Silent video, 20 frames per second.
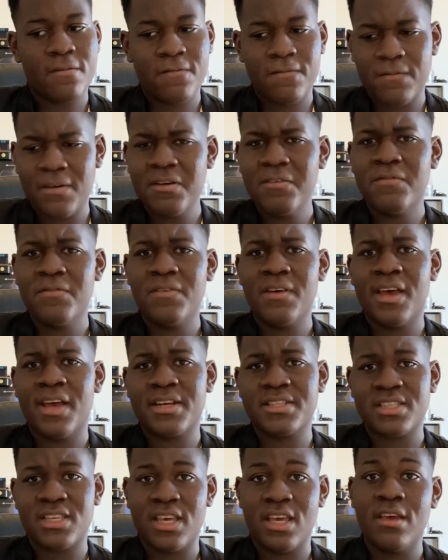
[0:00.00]
fun
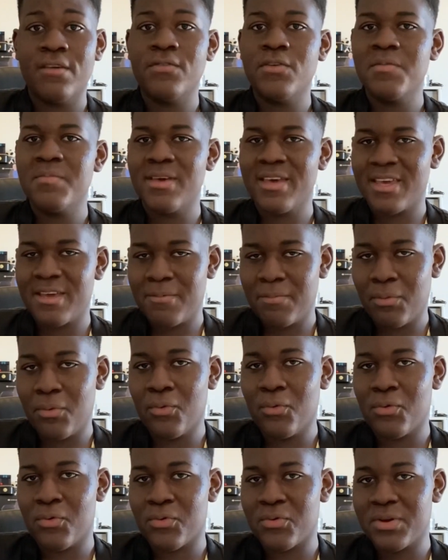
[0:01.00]
fact, if you make
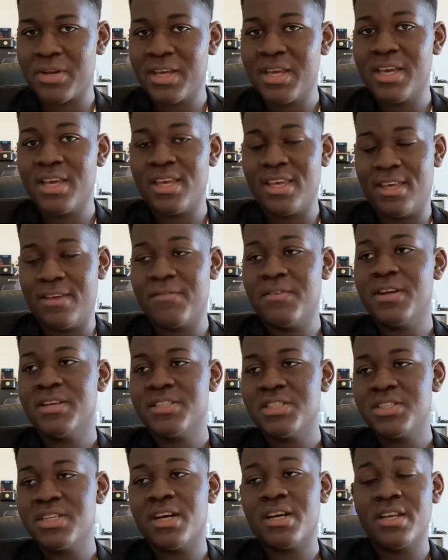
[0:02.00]
porn, even as
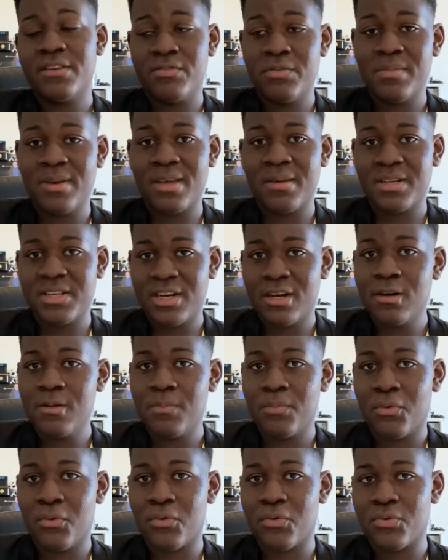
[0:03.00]
a child, if you make
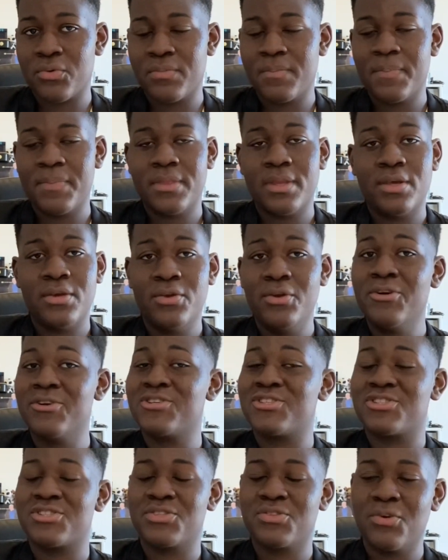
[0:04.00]
child porn, you're
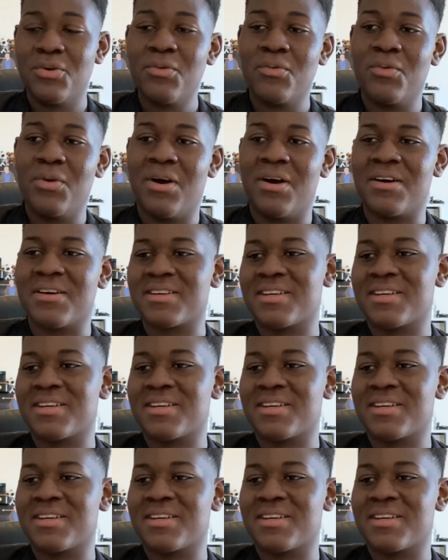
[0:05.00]
still wrong.